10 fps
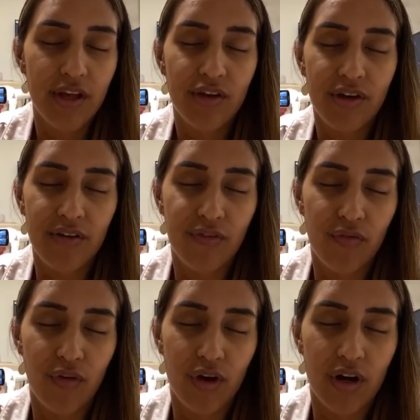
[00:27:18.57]
Grateful
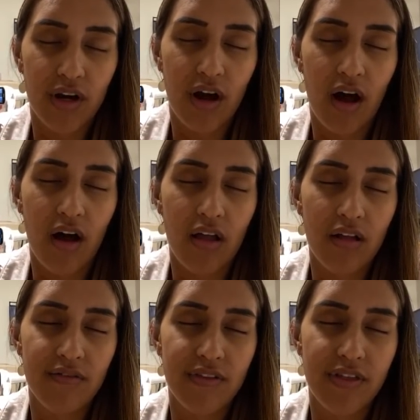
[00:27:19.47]
for all
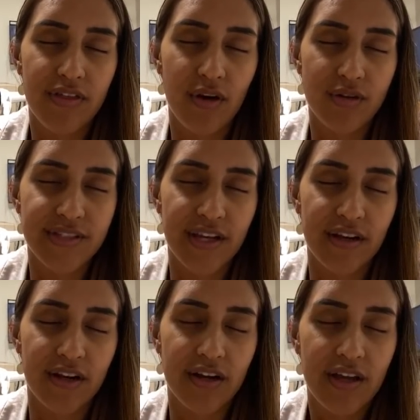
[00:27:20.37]
of those that
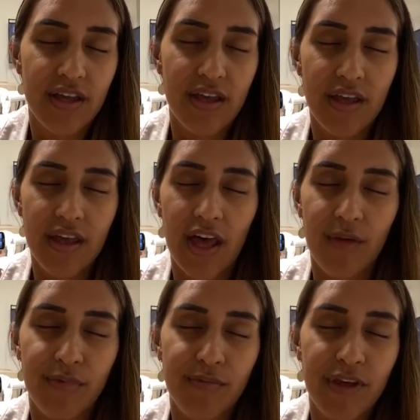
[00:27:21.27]
are
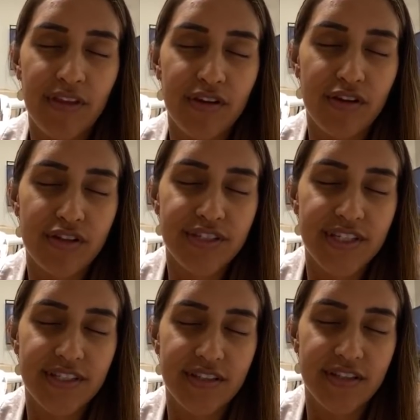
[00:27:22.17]
helping me, the
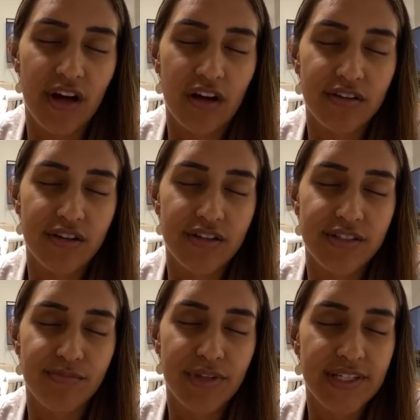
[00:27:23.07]
nurses and the
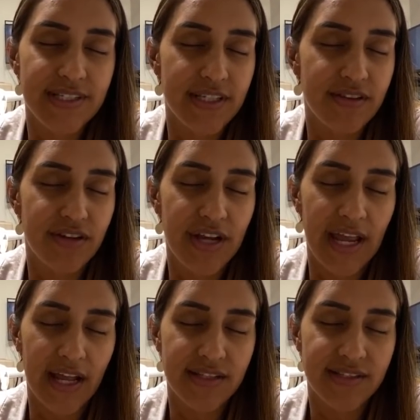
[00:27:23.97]
doctors, and please lead their
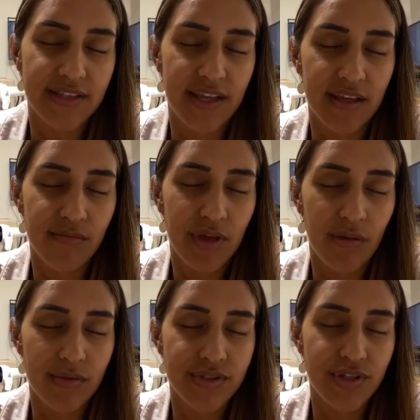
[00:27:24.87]
hands that they can be
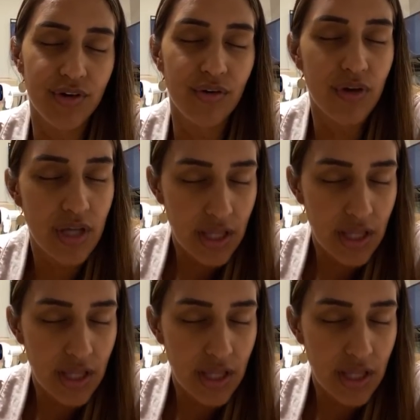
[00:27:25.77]
able to